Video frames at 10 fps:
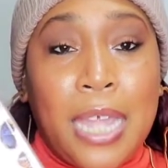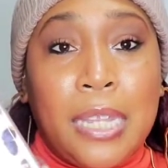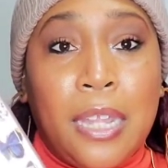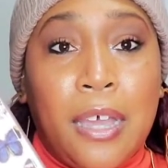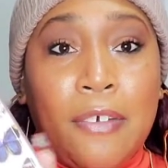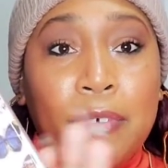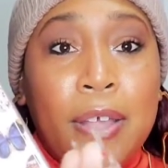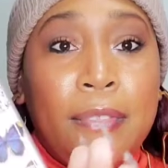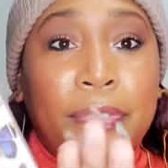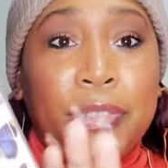I love
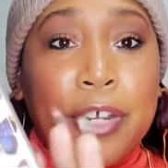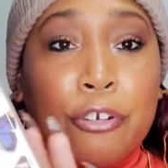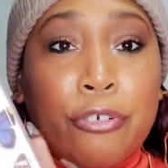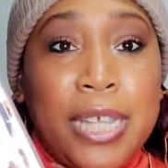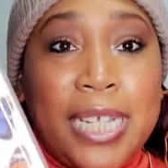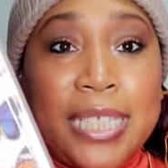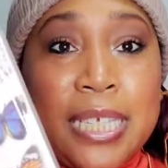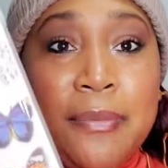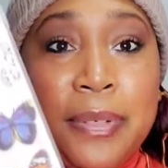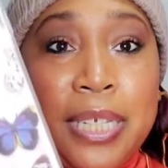their
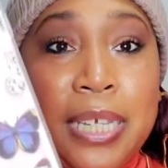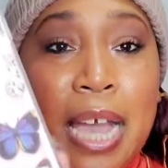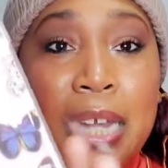creativity.